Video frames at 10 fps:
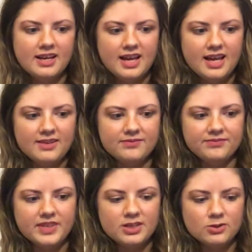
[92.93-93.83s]

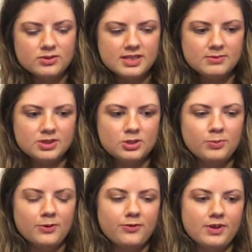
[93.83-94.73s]
And they don't seem
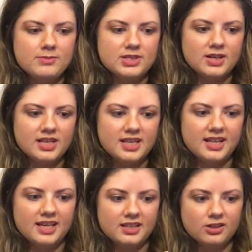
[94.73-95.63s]
super flimsy or anything
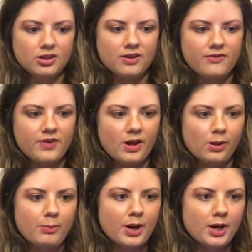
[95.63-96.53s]
like they're gonna fall
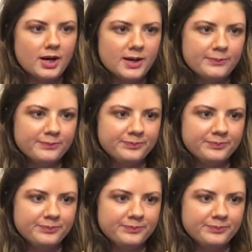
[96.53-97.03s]
apart.